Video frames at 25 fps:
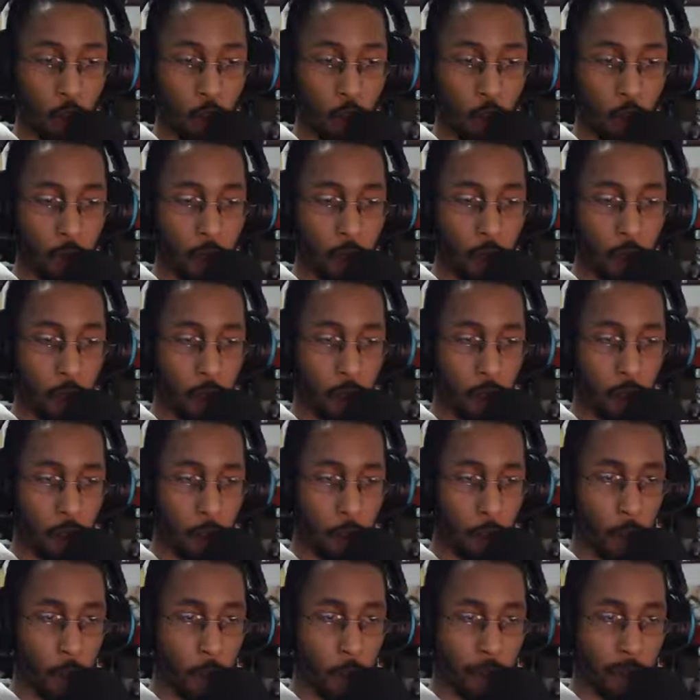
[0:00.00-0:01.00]
the
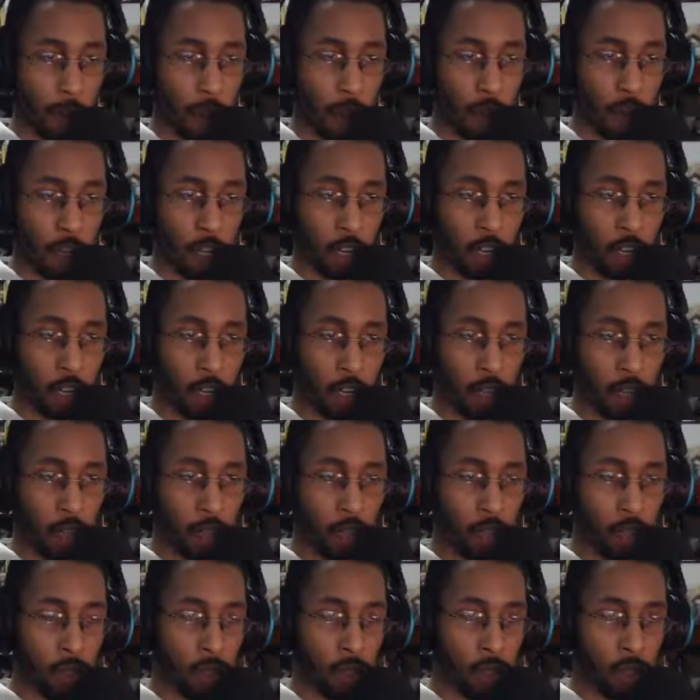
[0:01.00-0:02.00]
thing about it
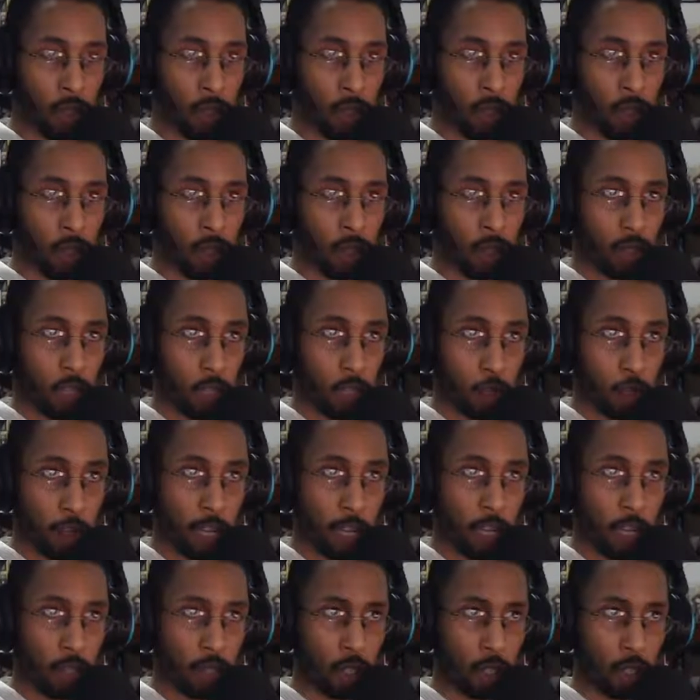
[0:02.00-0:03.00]
is, it's like you
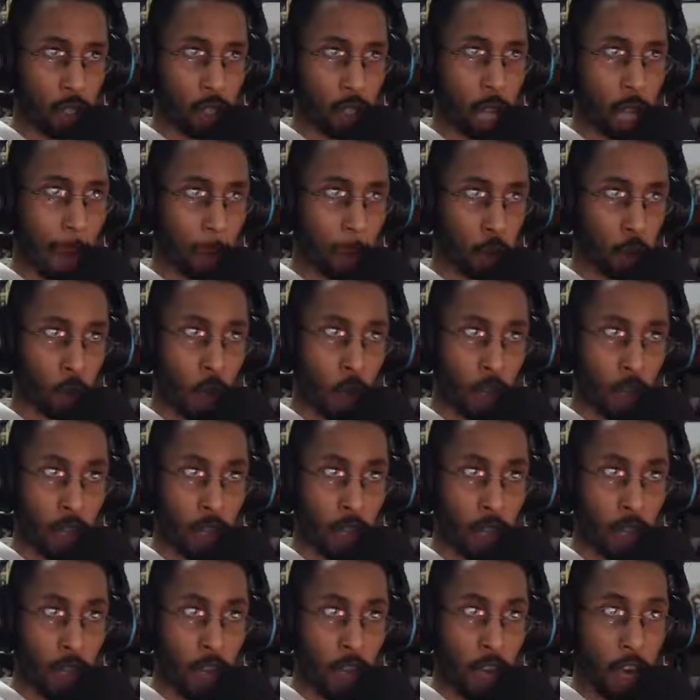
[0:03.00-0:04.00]
can't just stop
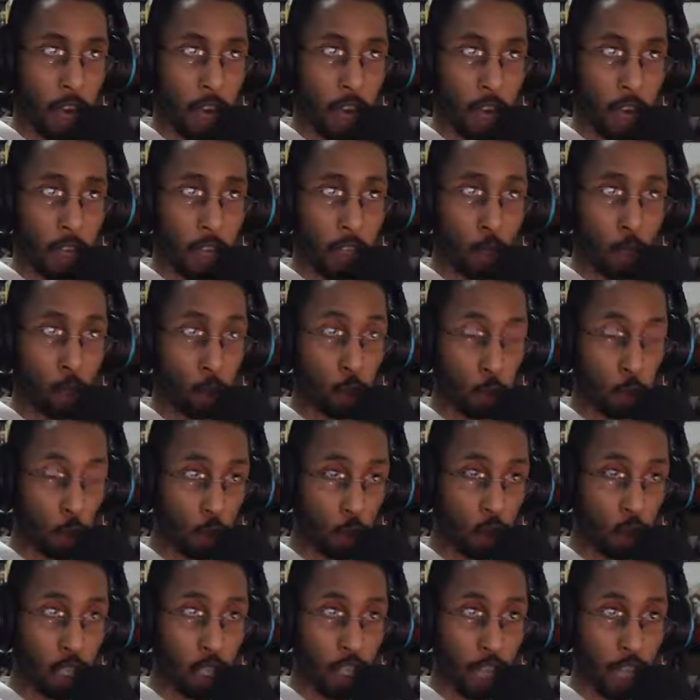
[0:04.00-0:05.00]
trying, and you
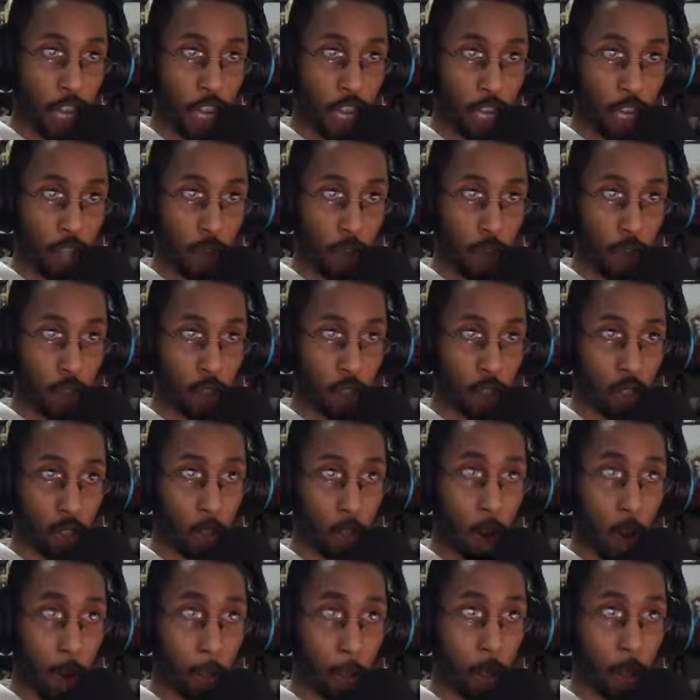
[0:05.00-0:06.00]
certainly can't
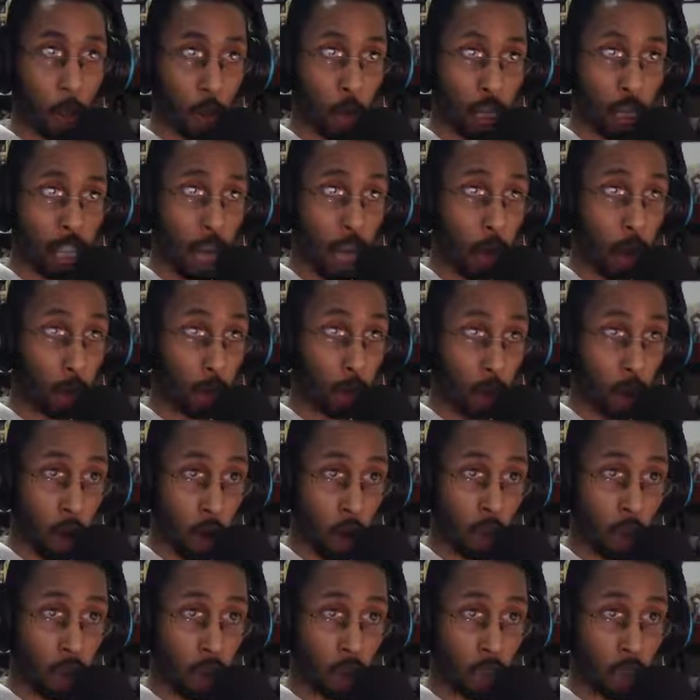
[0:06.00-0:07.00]
start putting out
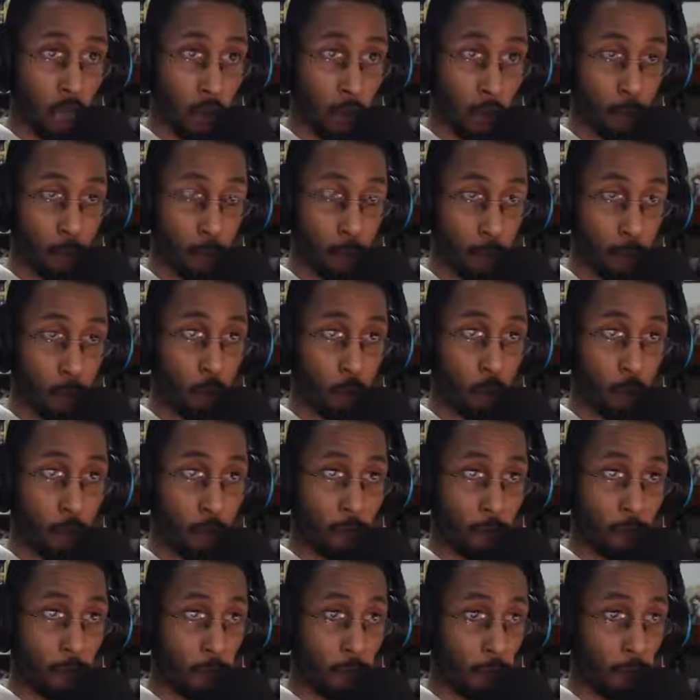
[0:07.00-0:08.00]
products that people
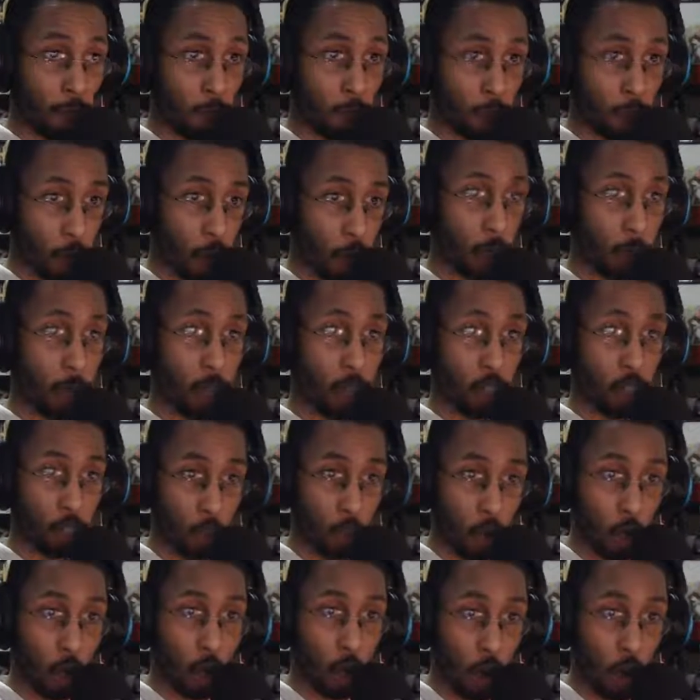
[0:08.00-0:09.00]
fundamentally
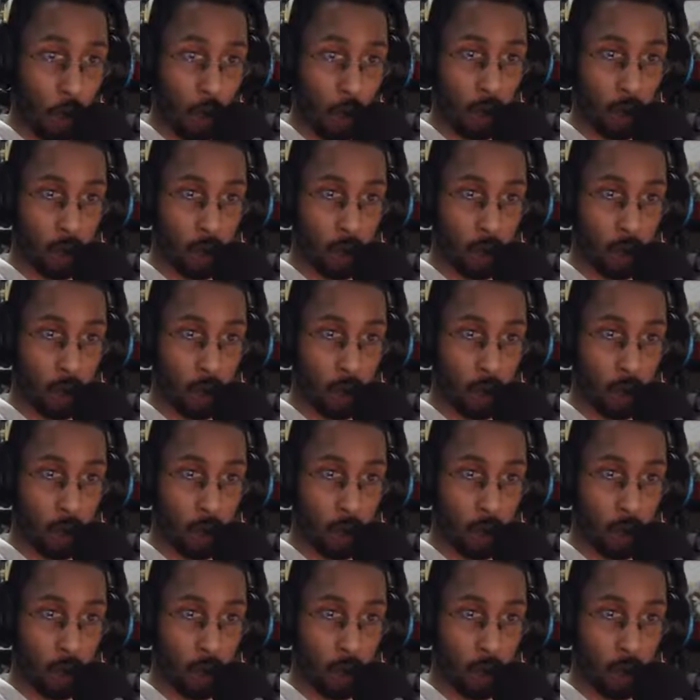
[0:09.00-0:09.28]
don't want.